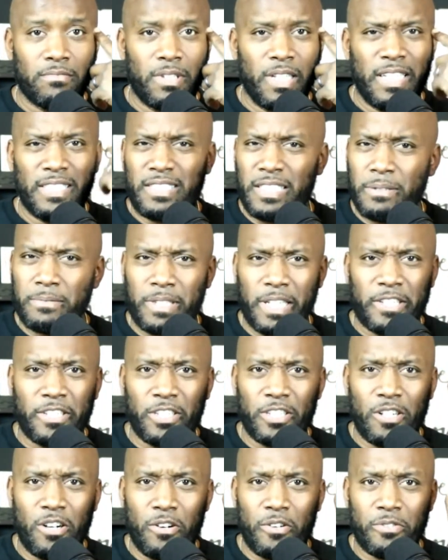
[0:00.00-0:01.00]
It seems like
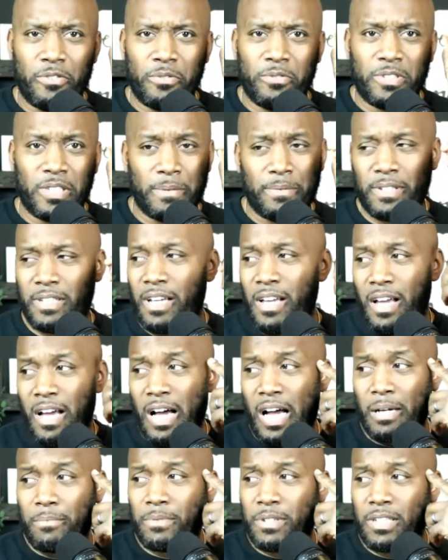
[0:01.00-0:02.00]
you're going through something.
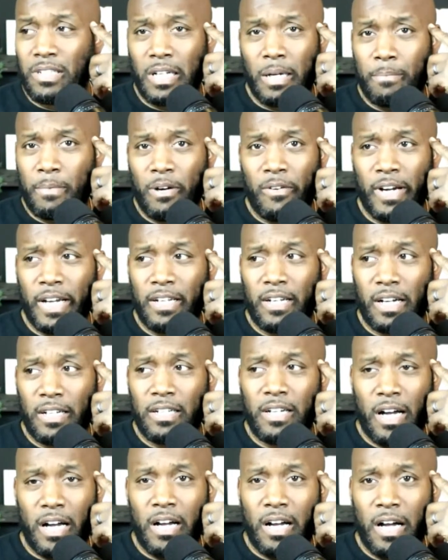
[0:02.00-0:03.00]
I'm good. I'm all right.
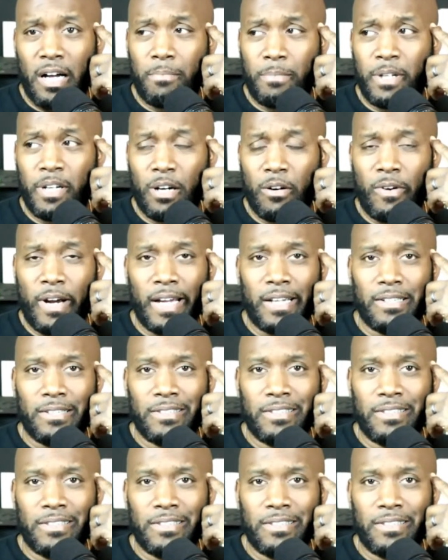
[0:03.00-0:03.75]
I'll be all right.